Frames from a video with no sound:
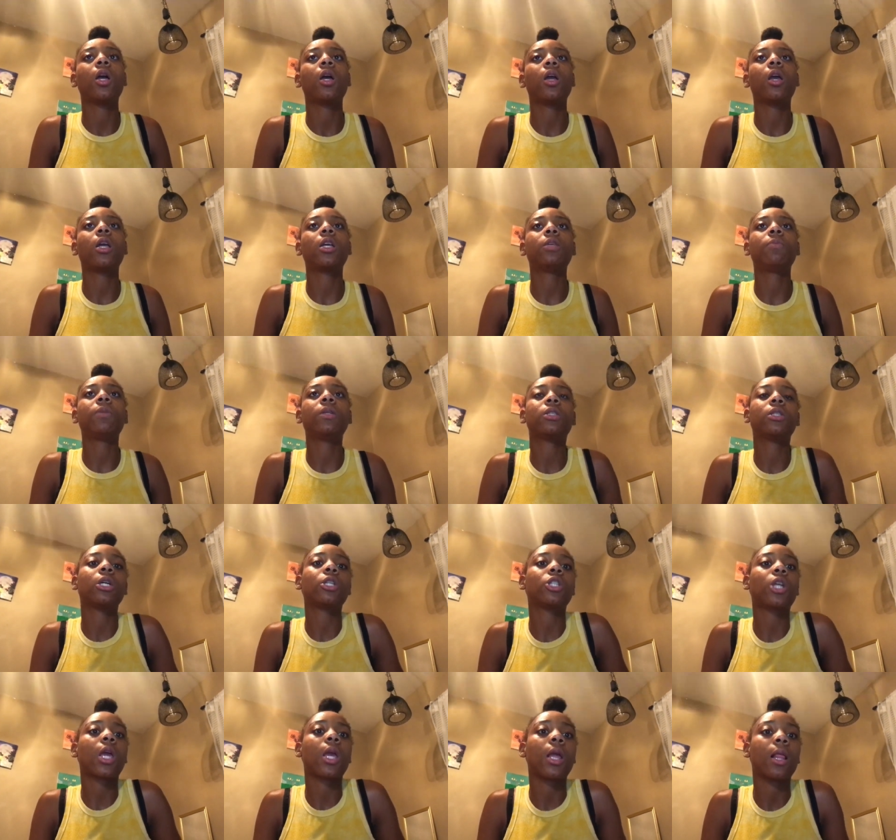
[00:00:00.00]
it'd be such
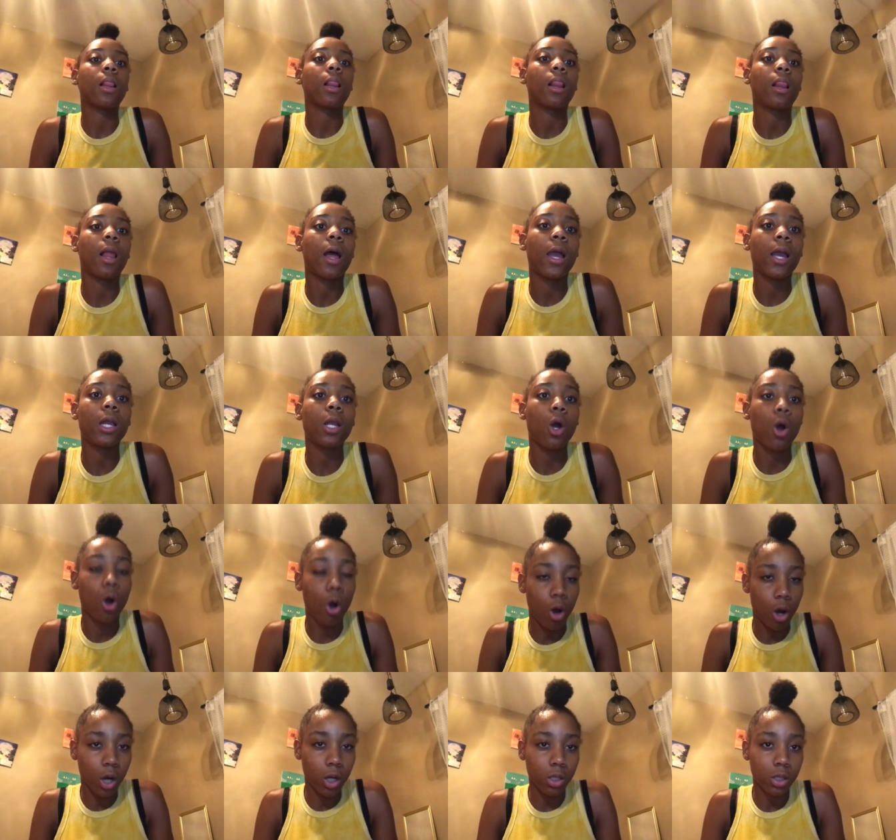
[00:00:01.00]
a light
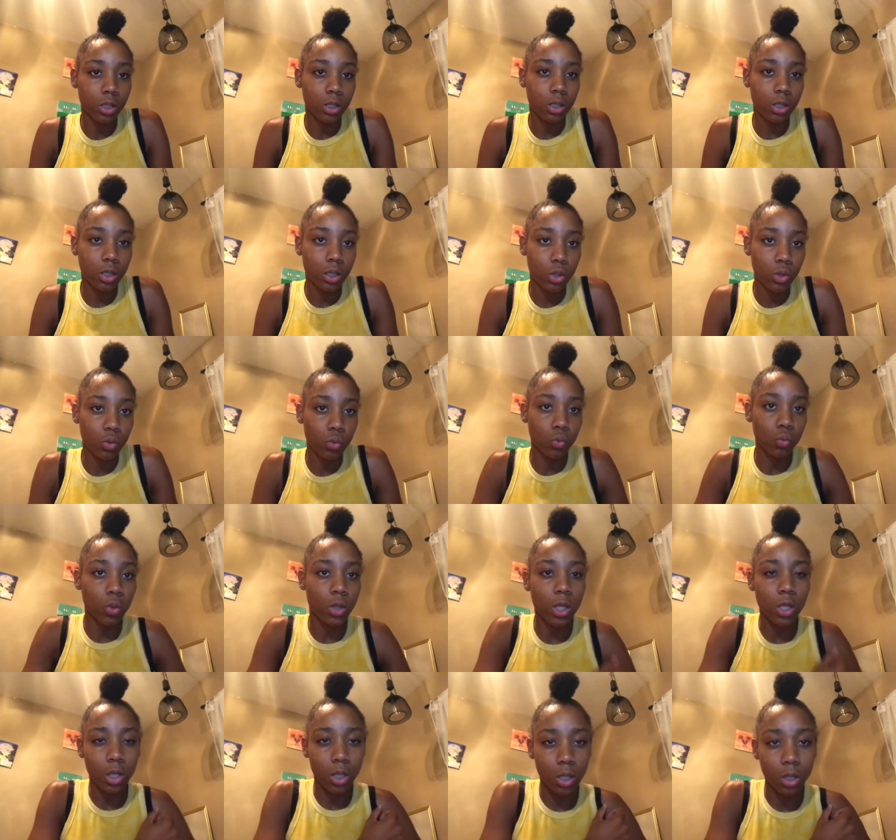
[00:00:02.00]
heart to
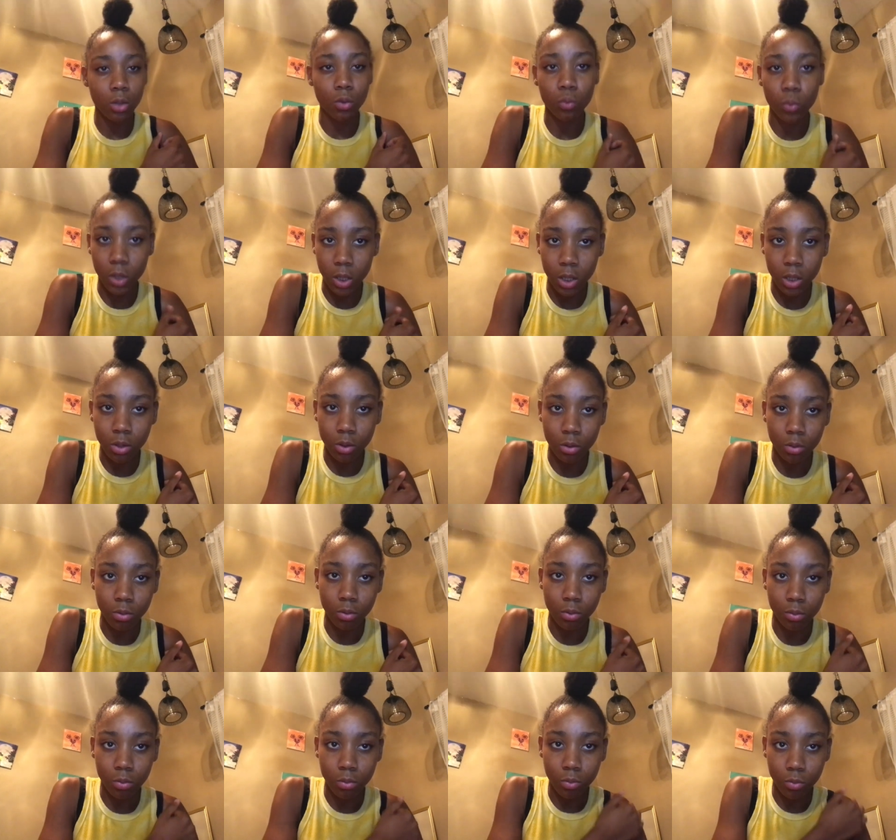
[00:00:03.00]
ill will
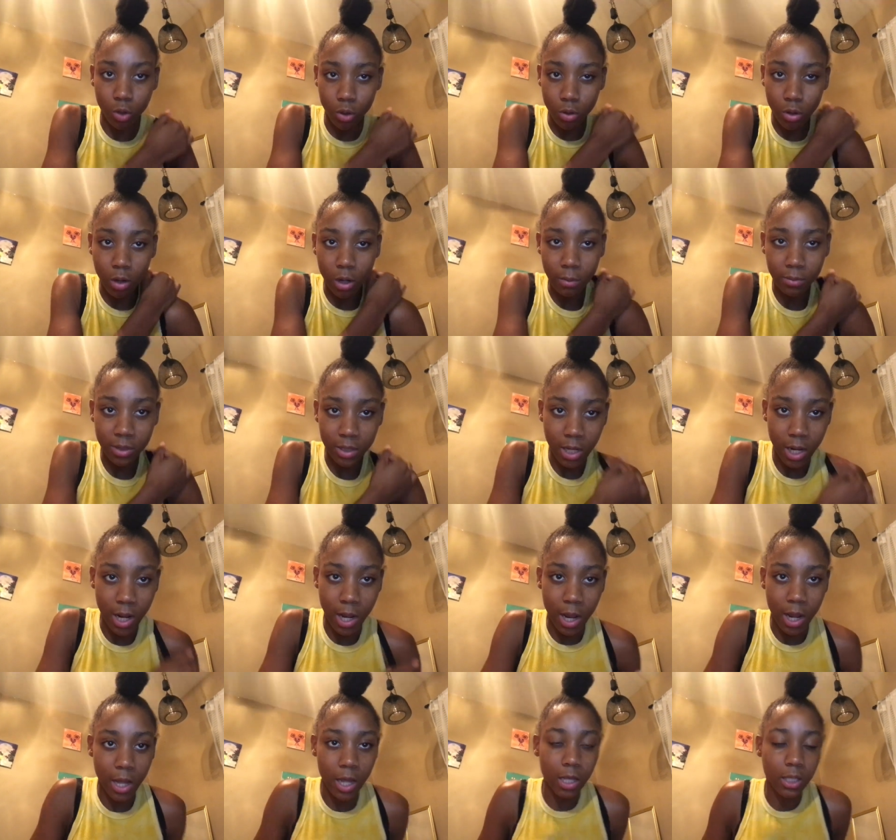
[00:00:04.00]
you know what I'm
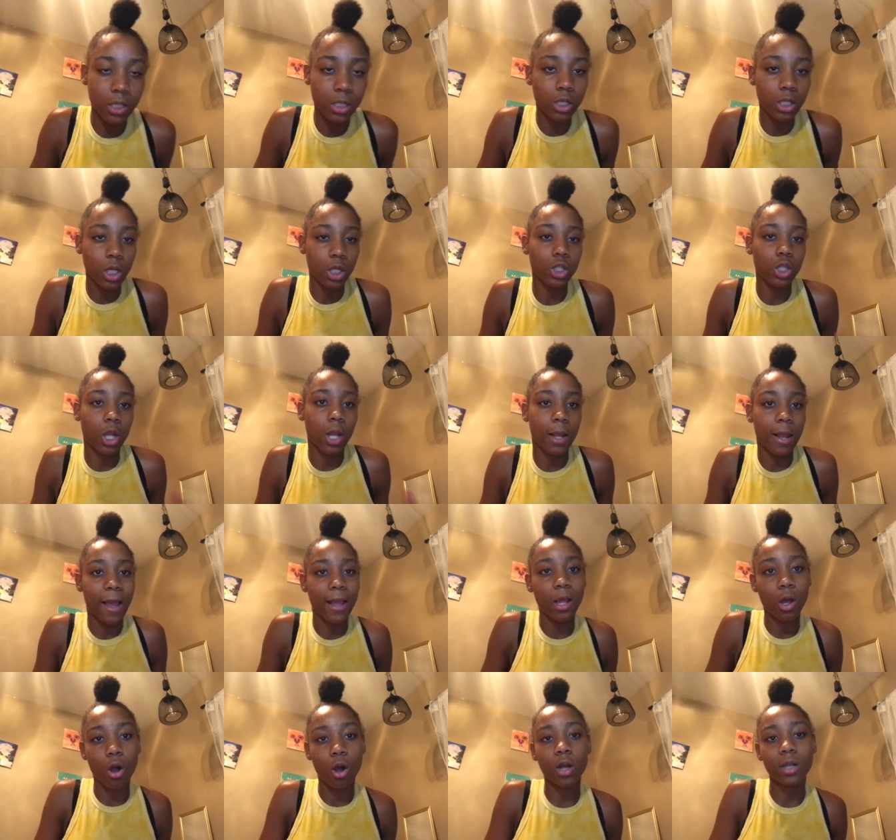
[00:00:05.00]
saying? It's such a
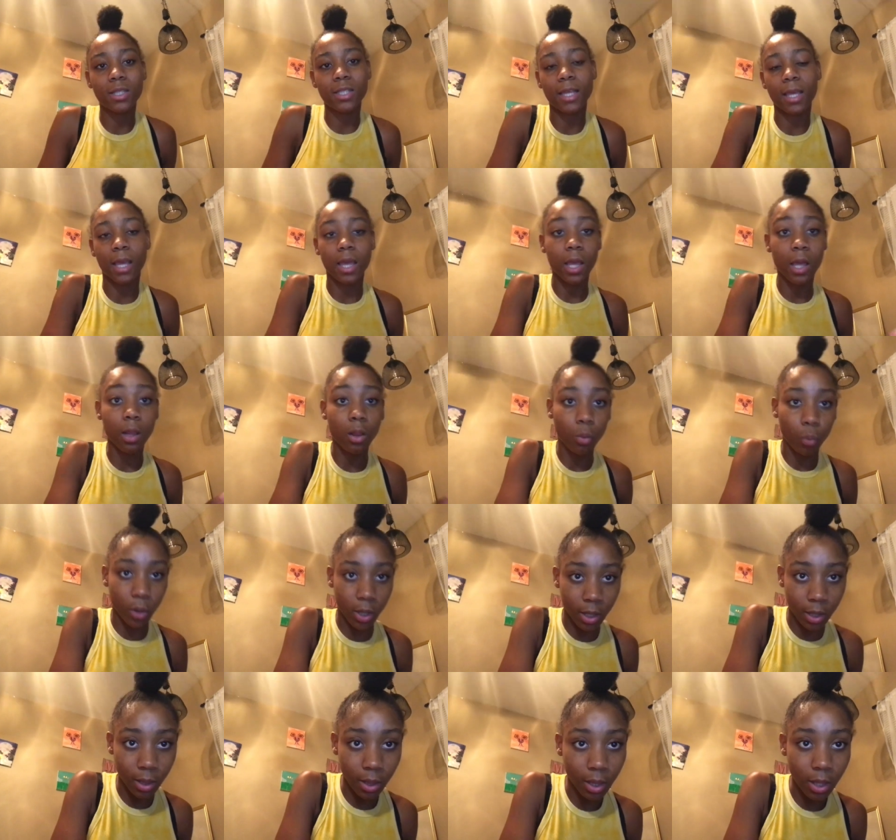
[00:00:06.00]
light heart to ill
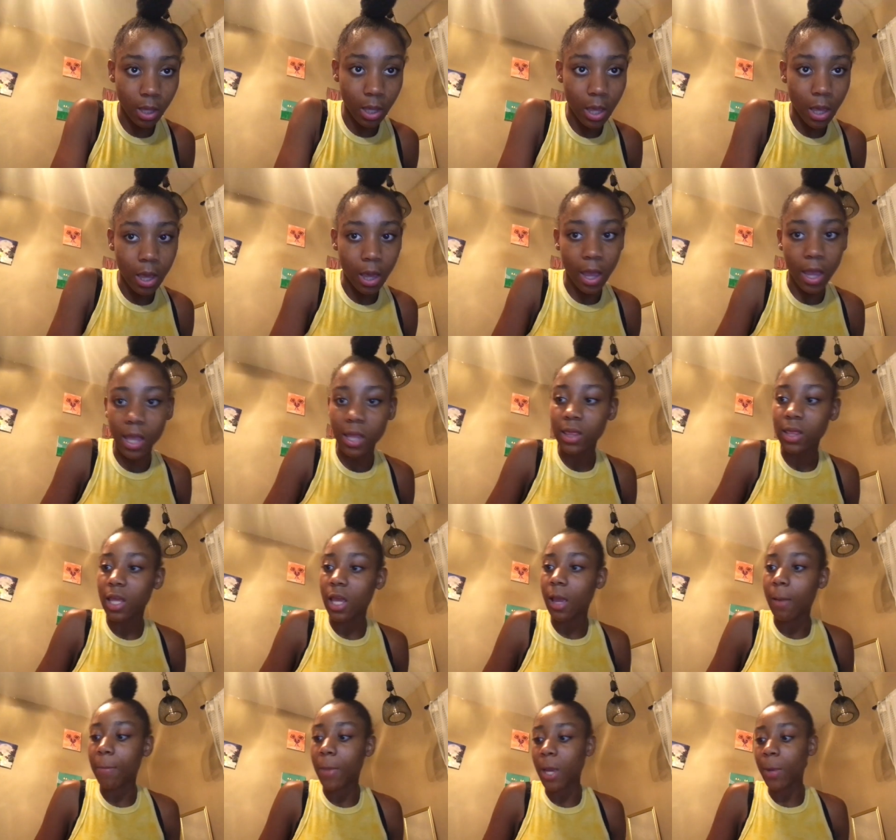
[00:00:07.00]
will. And
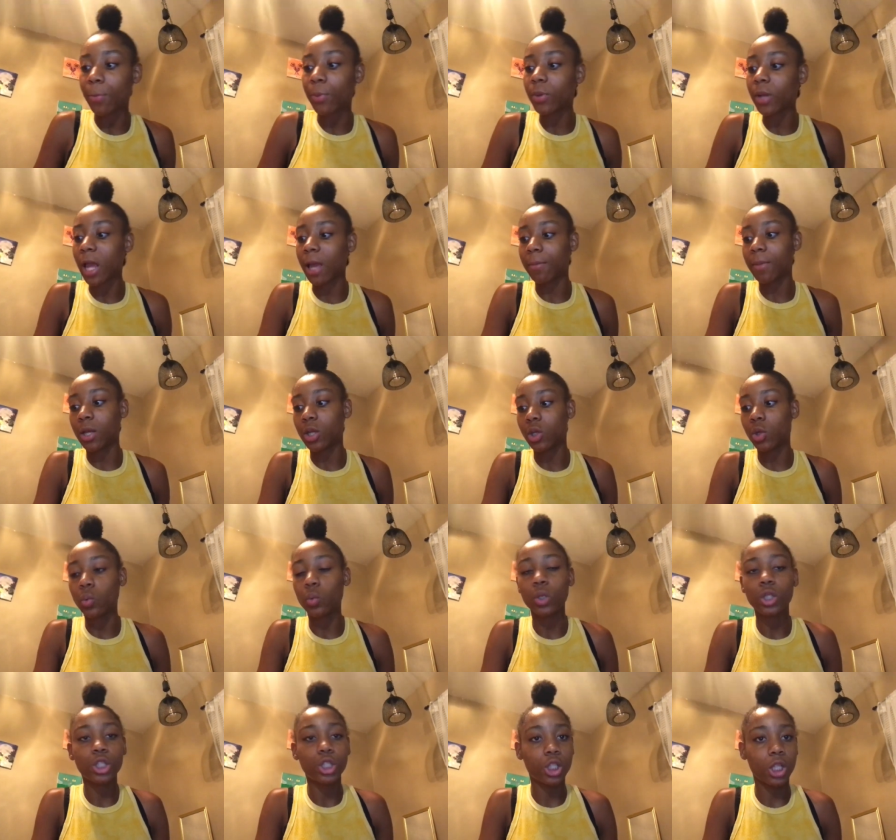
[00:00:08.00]
then people that be
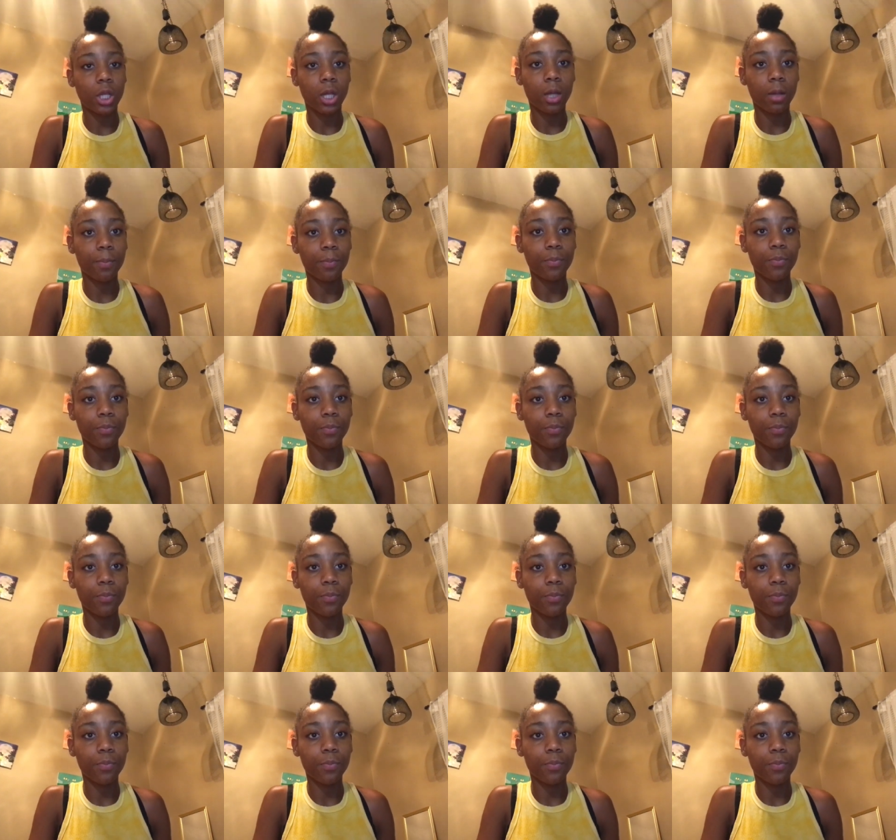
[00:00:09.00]
doing shit,